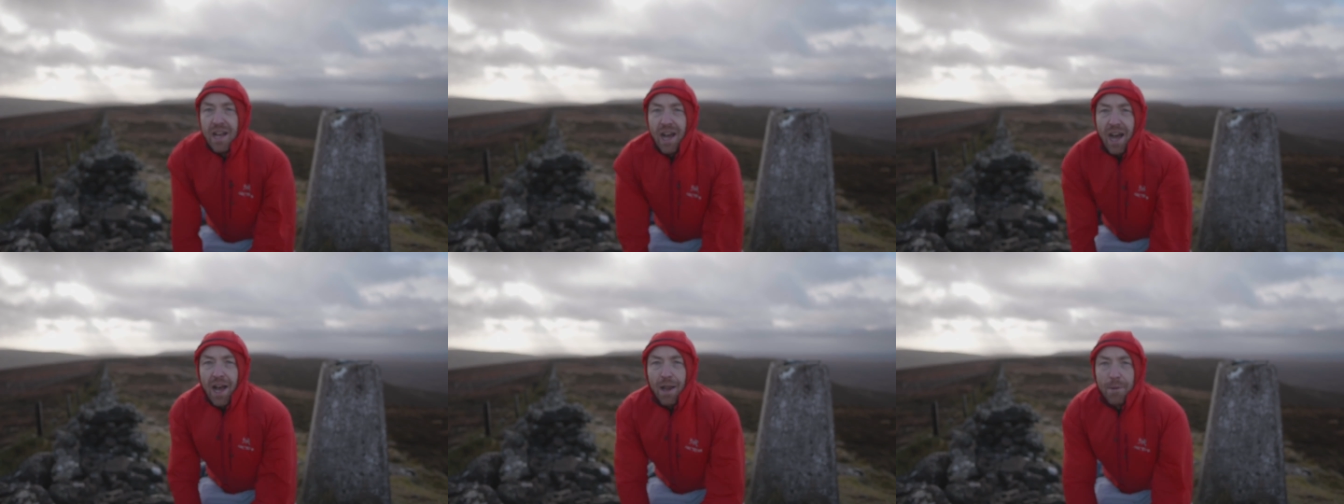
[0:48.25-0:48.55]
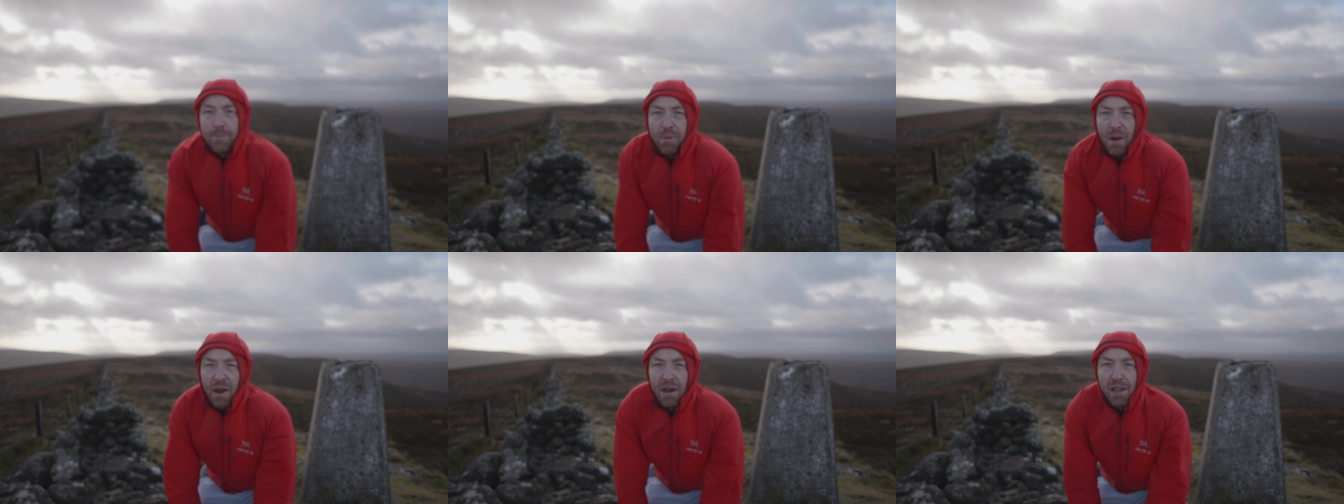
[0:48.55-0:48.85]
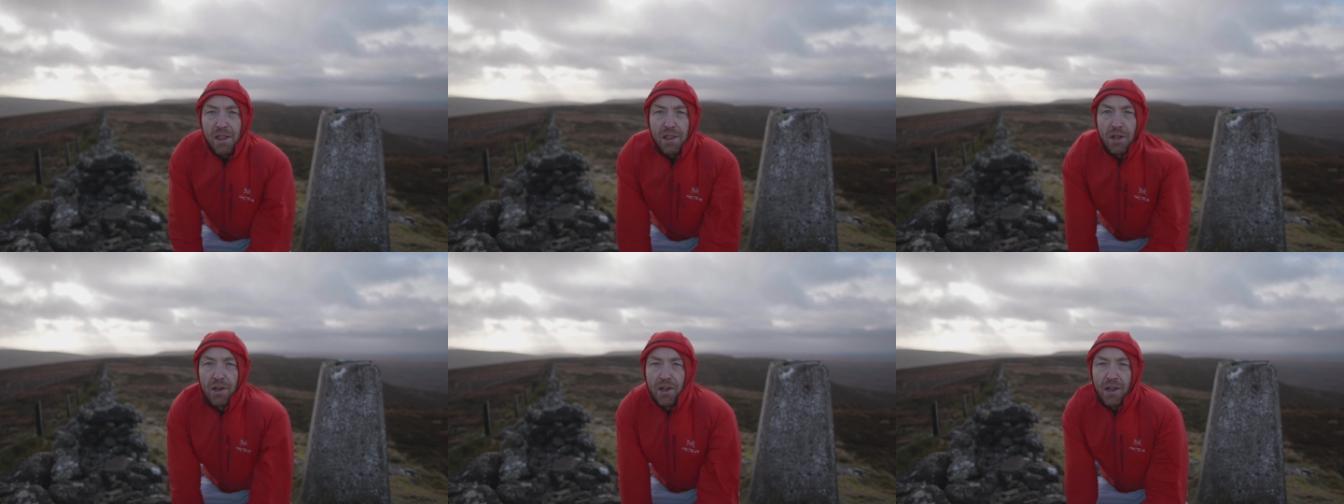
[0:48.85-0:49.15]
and
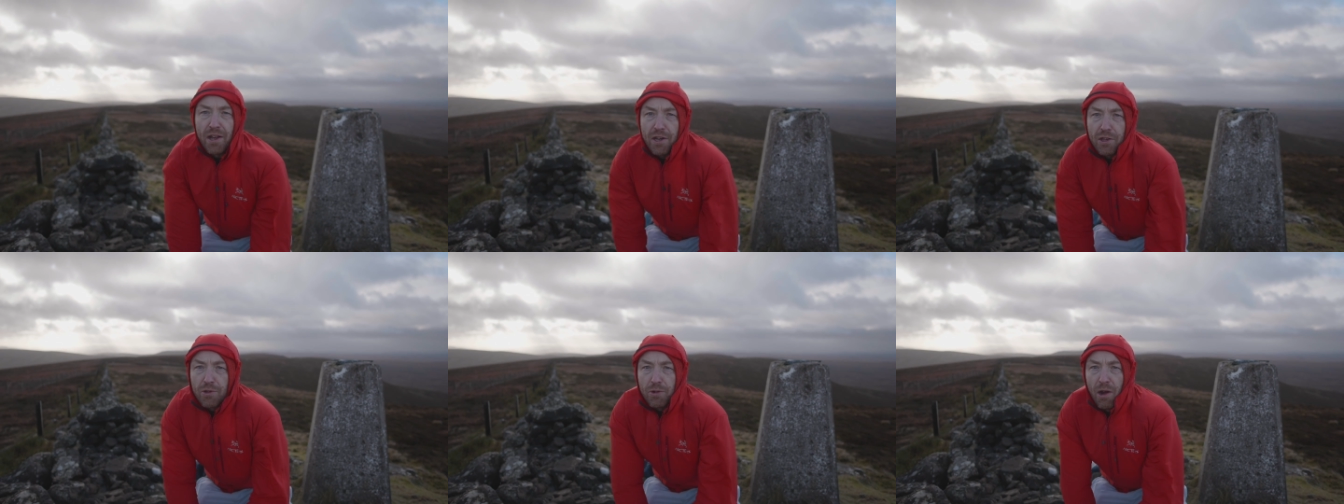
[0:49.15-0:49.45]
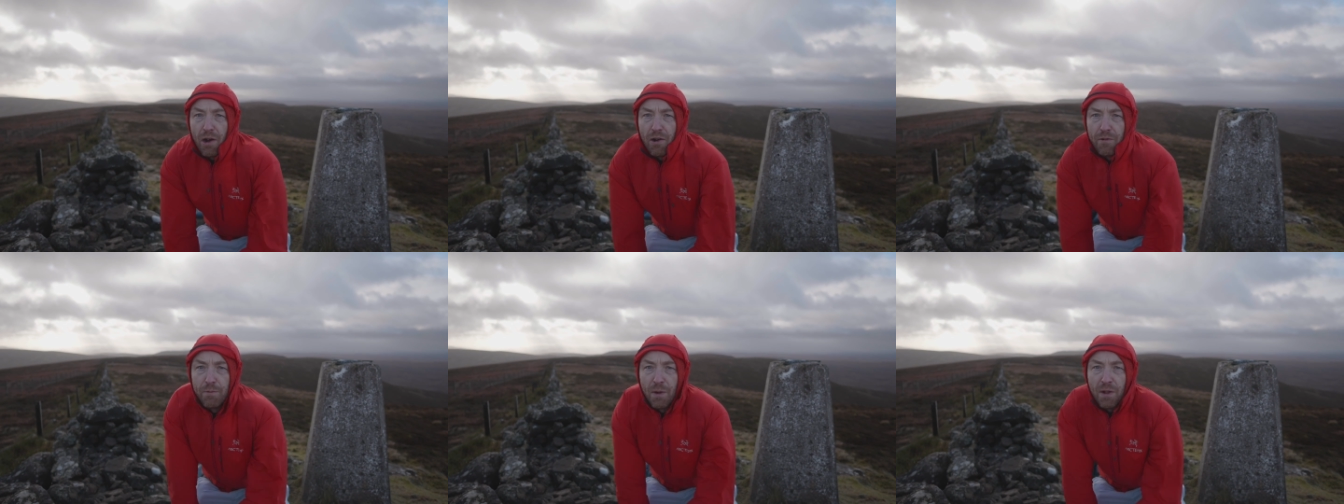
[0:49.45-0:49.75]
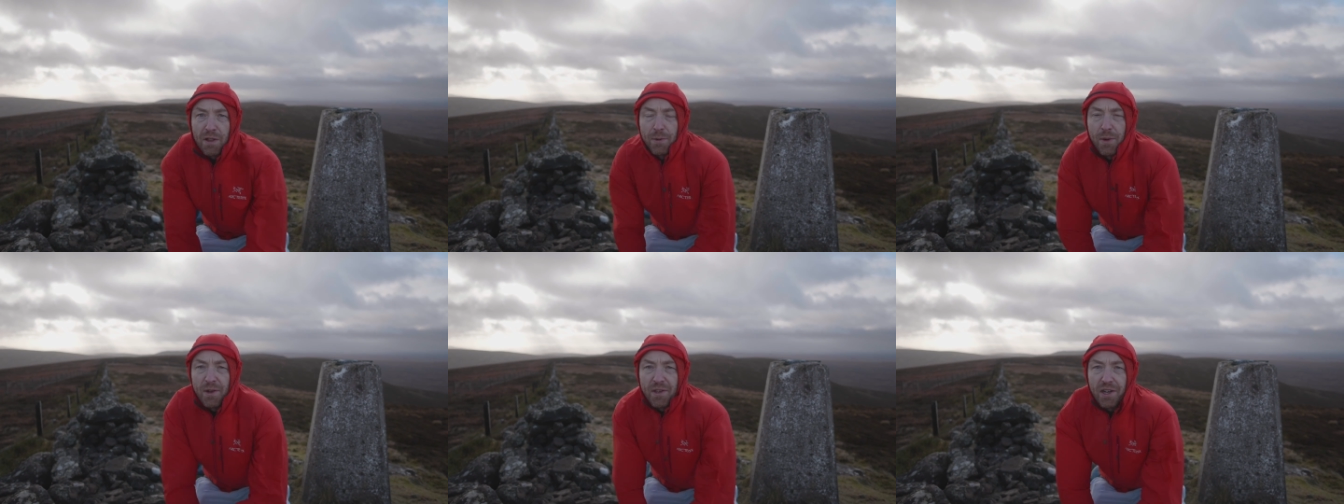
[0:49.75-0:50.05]
Panasonic
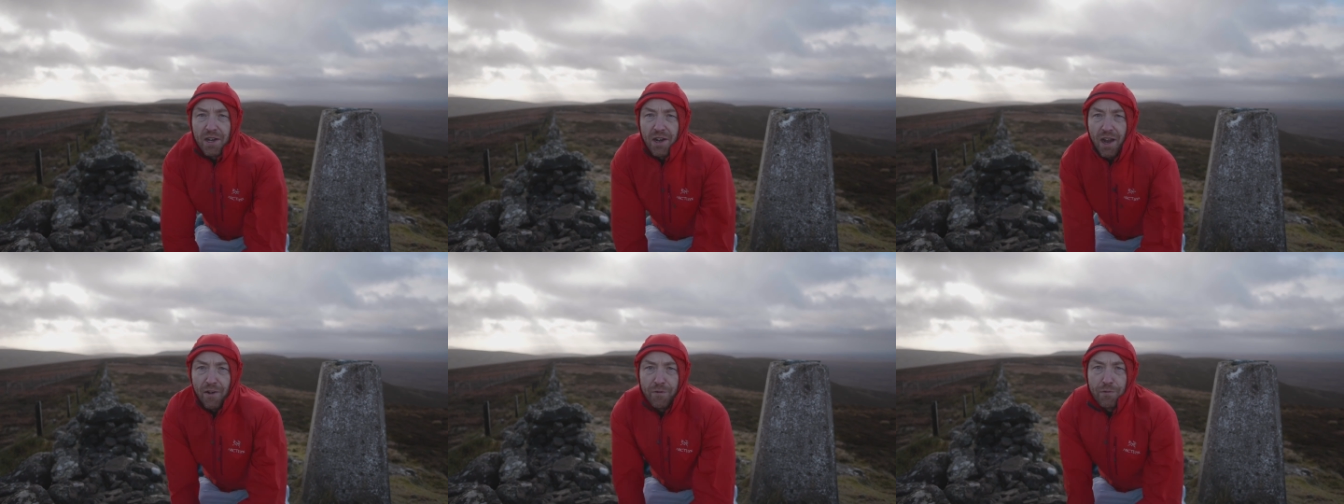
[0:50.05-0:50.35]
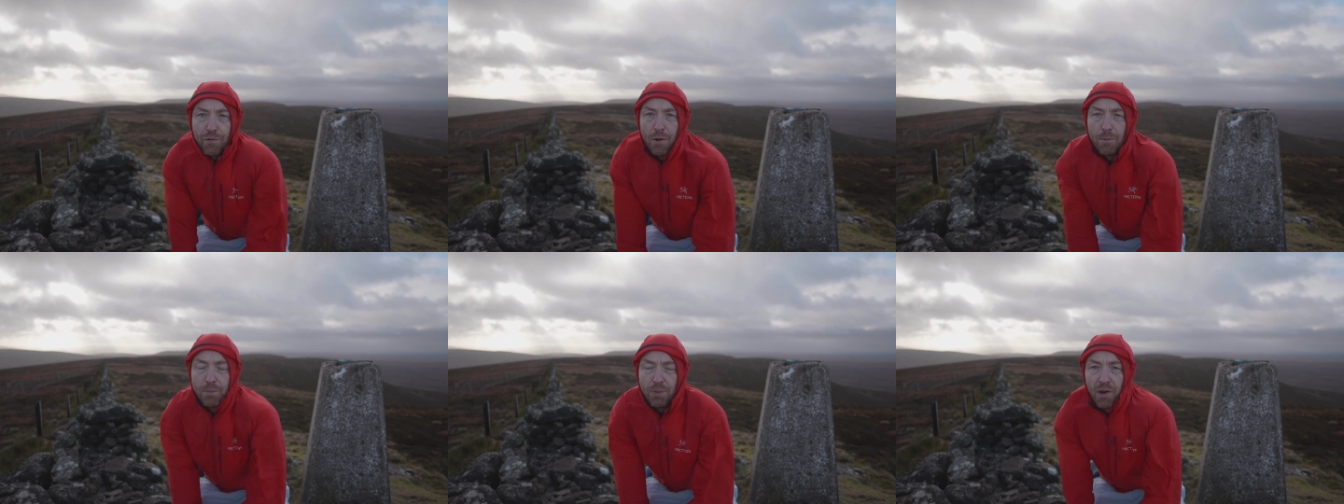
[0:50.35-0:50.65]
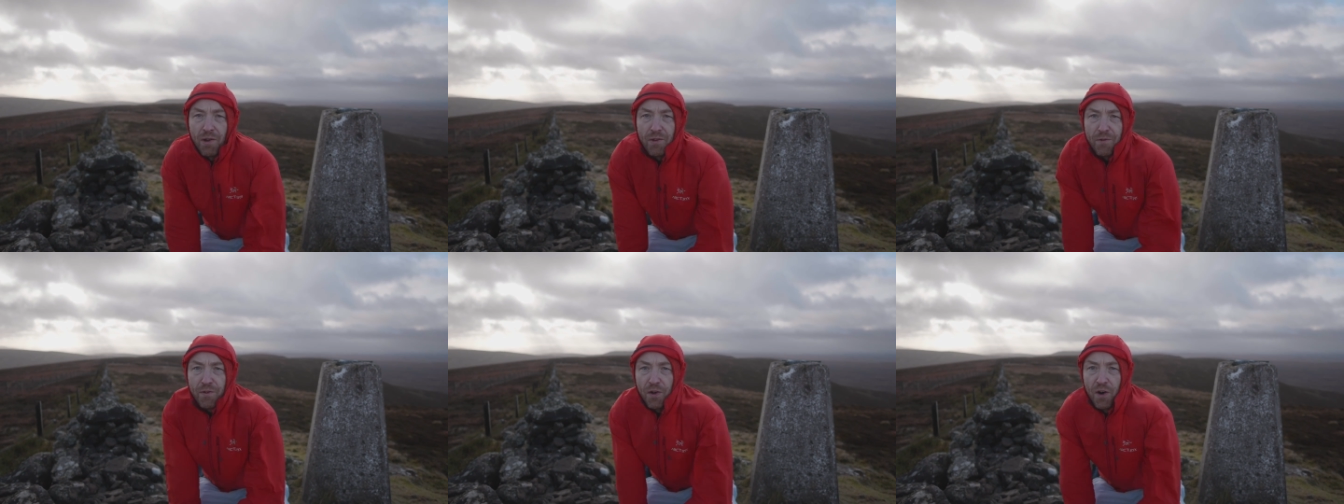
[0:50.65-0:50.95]
12mm
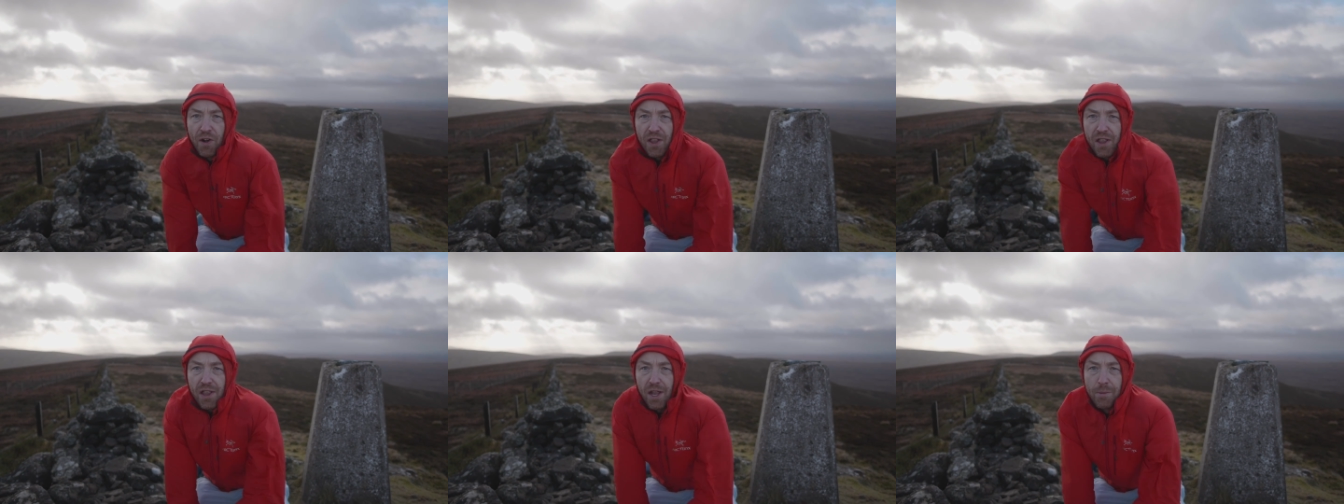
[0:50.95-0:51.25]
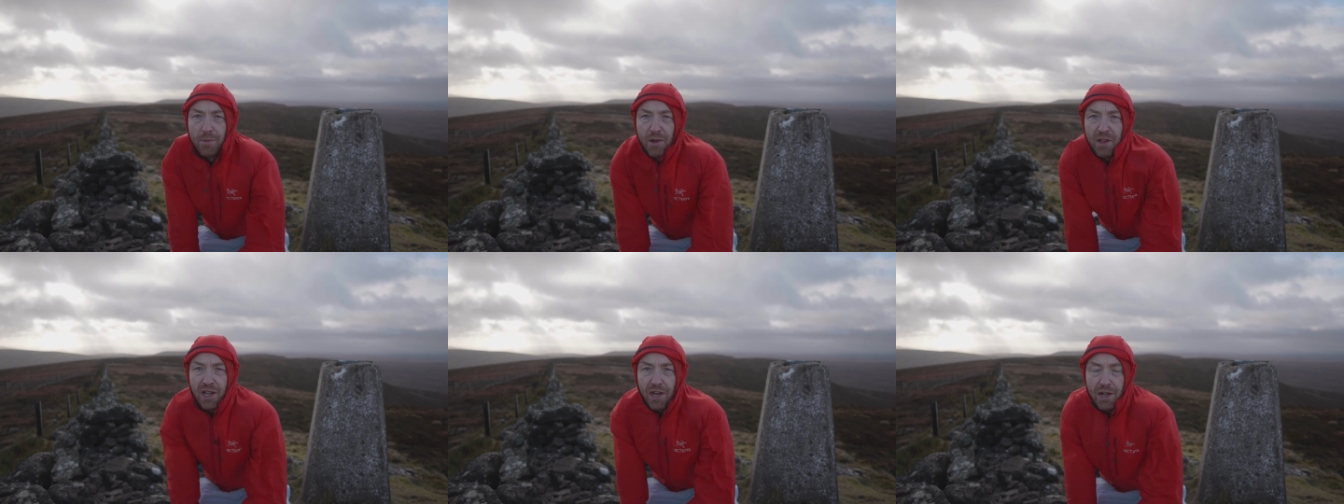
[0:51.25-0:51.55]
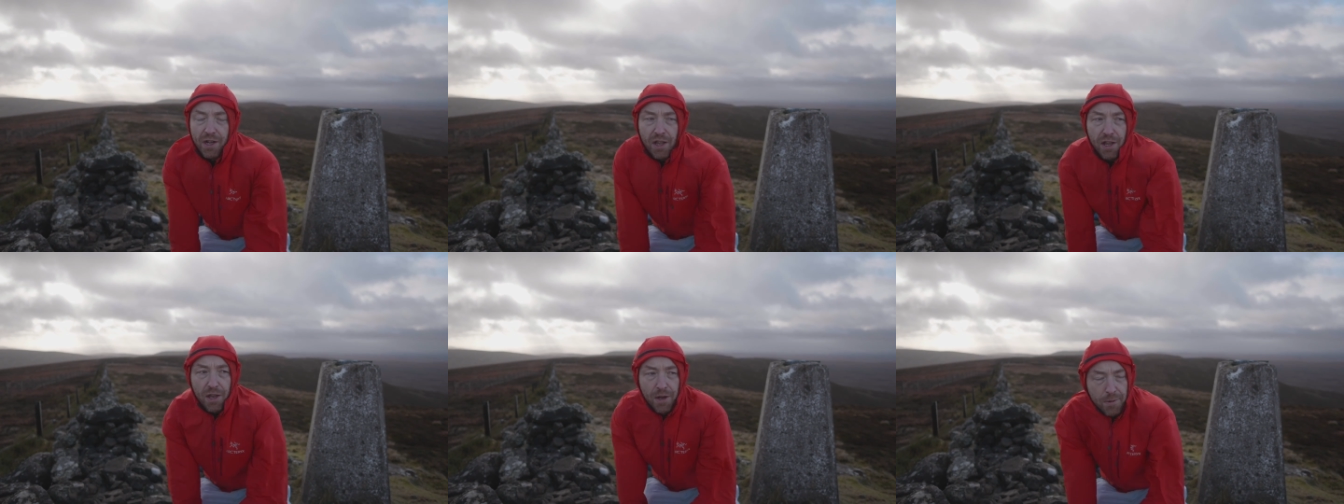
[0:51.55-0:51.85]
f1.4
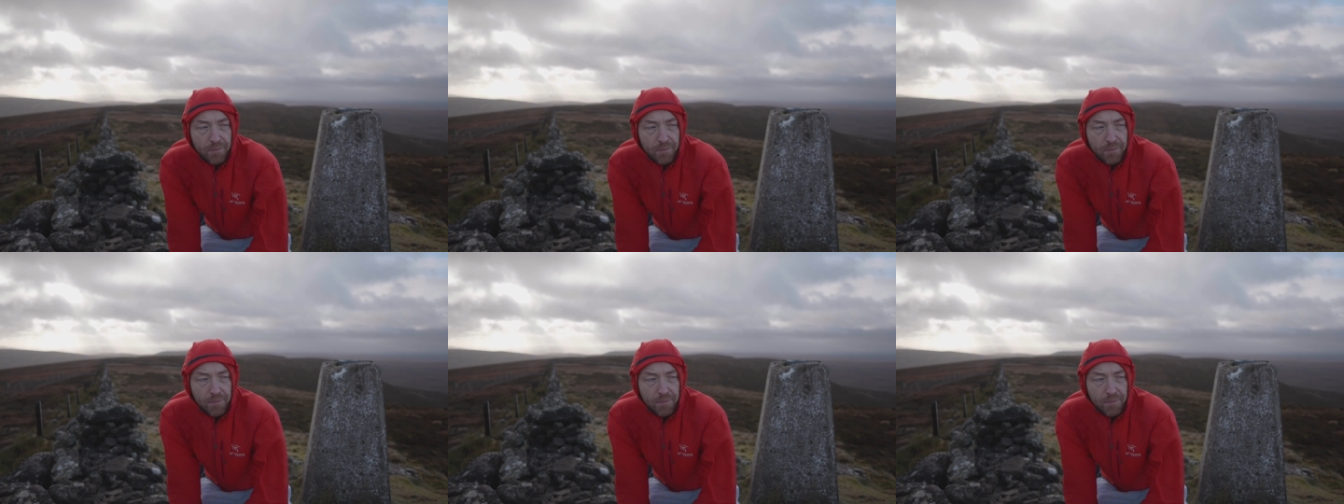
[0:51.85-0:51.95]
Summilux.